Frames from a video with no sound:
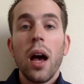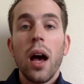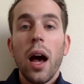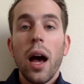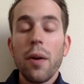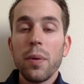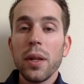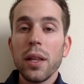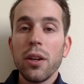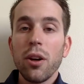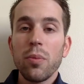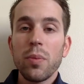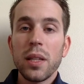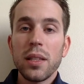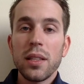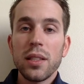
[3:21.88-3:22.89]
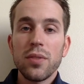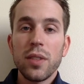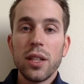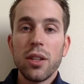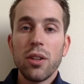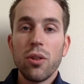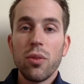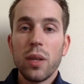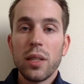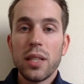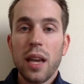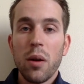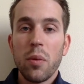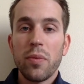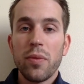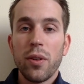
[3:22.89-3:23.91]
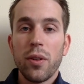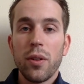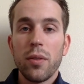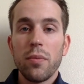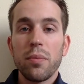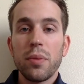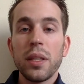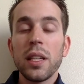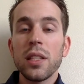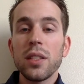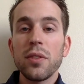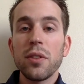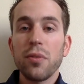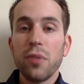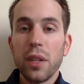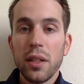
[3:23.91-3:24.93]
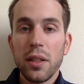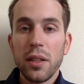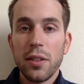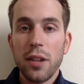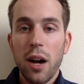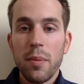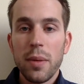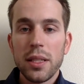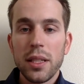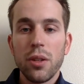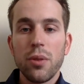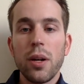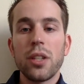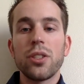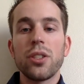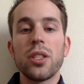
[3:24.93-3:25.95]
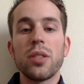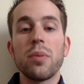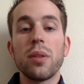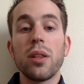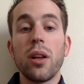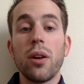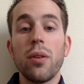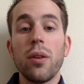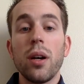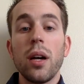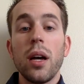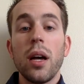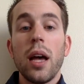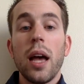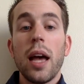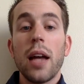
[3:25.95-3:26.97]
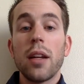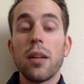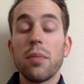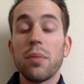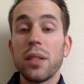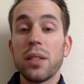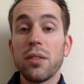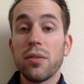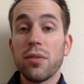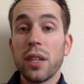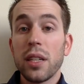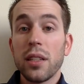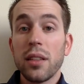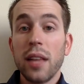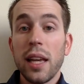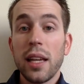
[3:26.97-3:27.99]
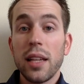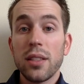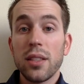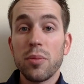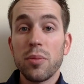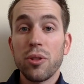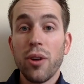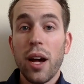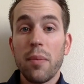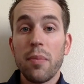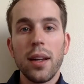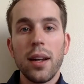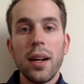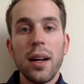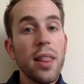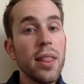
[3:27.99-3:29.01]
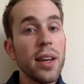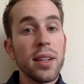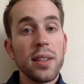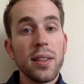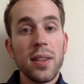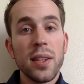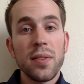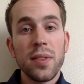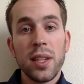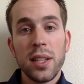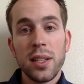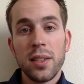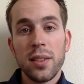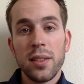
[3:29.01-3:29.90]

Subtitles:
I really hope that this video was helpful. Please feel free to leave comments and questions below, and please don't forget to like and subscribe. Þakka þér fyrir.